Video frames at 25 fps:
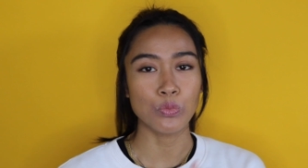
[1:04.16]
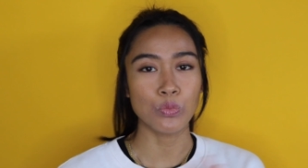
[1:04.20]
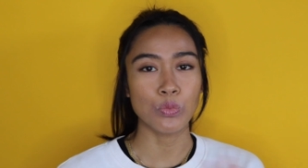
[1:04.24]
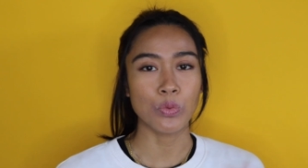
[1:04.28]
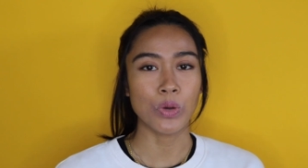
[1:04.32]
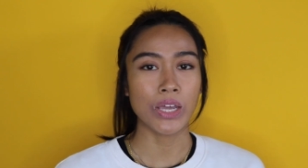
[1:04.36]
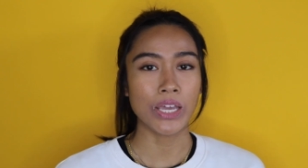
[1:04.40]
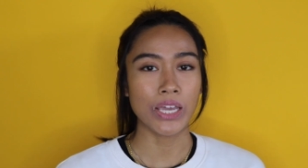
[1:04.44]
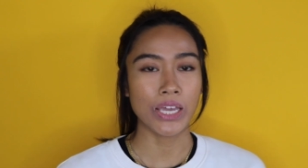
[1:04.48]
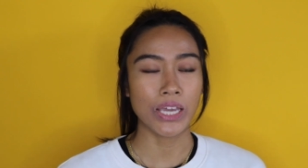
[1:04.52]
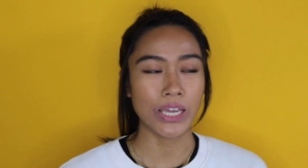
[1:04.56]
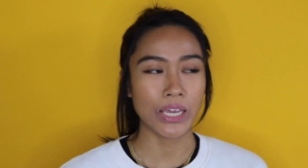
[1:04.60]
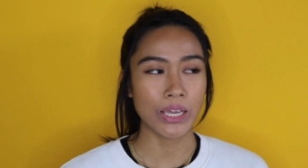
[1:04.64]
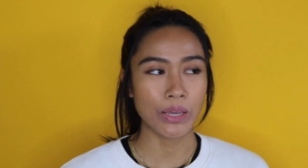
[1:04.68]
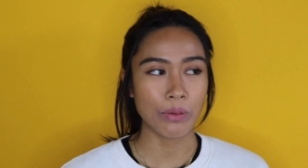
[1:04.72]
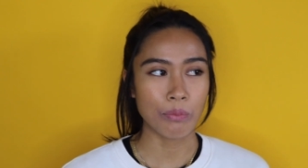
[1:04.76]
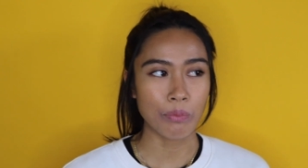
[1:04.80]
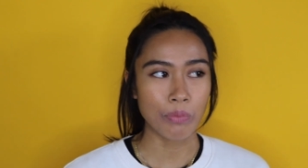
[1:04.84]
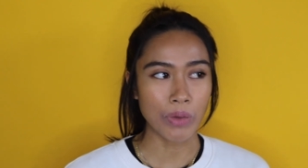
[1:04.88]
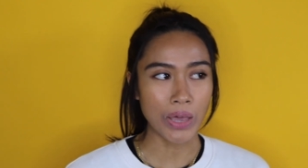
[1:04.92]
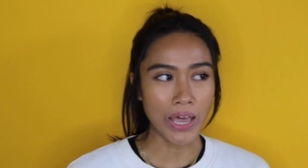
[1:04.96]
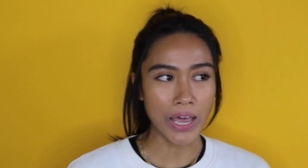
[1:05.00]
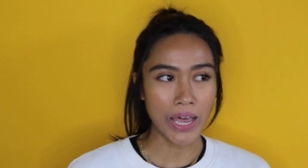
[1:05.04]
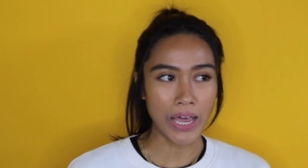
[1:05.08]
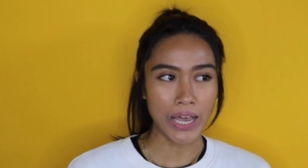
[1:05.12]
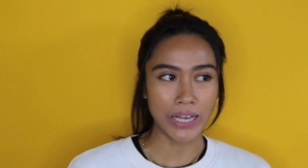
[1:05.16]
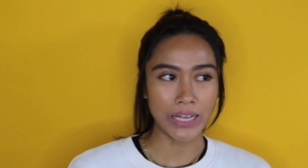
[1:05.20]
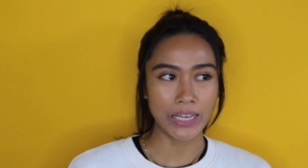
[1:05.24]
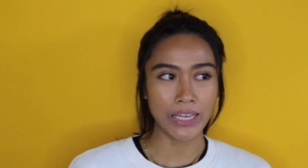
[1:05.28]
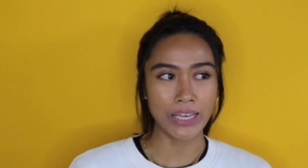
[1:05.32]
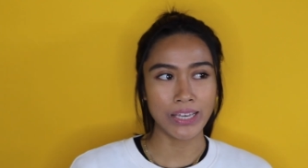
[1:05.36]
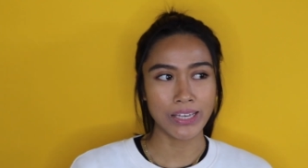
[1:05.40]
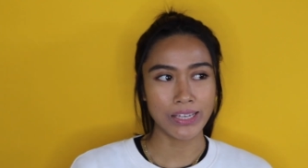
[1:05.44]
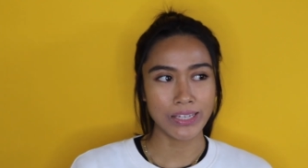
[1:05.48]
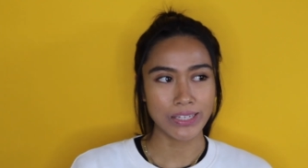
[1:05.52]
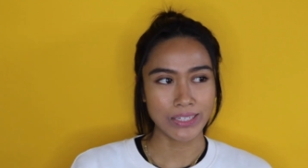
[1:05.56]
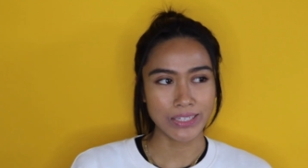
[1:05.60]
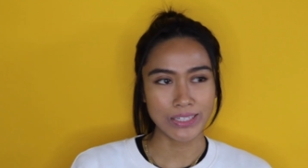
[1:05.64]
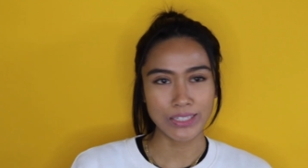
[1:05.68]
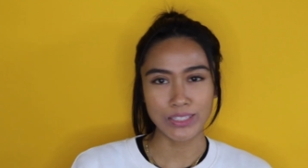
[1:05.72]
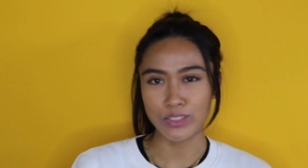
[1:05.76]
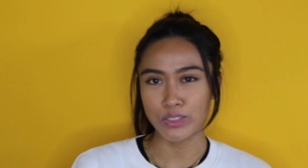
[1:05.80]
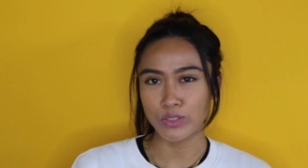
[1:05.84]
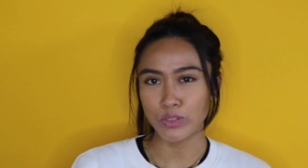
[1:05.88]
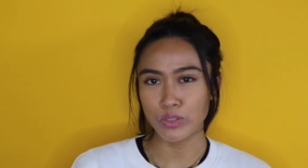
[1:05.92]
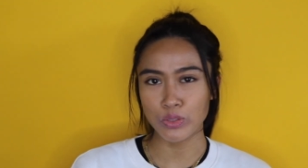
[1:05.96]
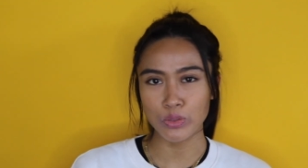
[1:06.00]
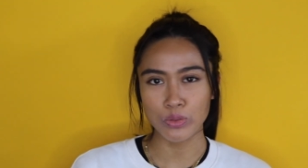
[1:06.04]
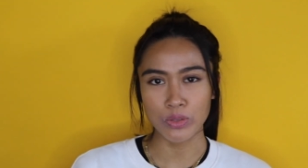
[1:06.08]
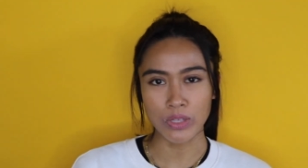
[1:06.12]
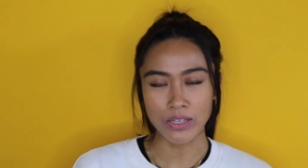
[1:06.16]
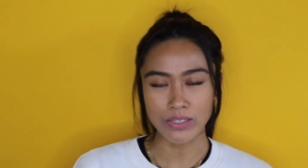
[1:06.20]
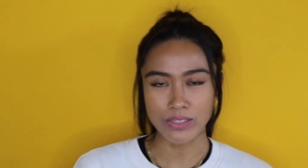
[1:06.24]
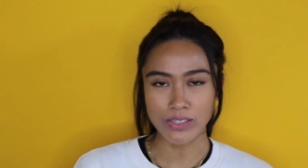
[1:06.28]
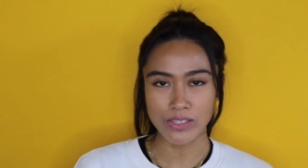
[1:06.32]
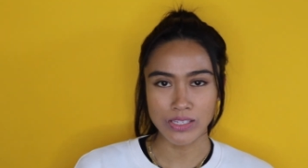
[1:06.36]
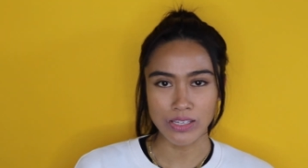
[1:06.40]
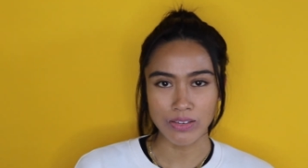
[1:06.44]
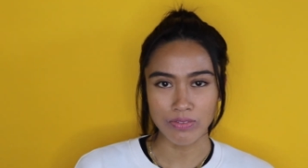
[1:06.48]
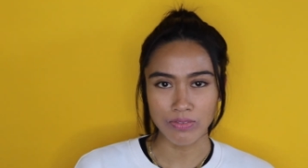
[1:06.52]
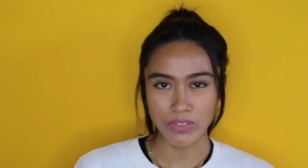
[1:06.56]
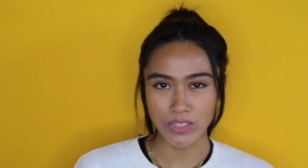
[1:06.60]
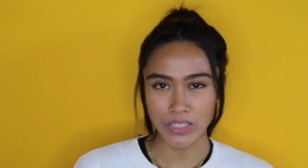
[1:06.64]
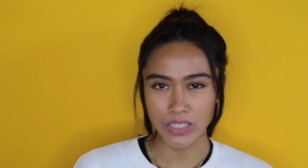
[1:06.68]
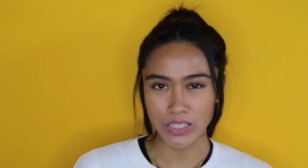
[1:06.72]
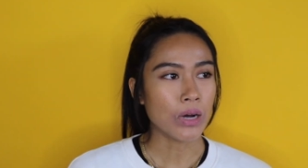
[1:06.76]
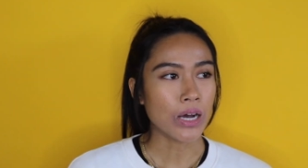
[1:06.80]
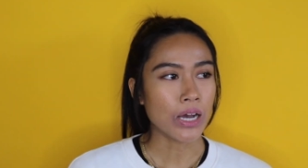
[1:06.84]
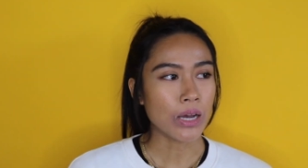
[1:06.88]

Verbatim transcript: way back in 2017.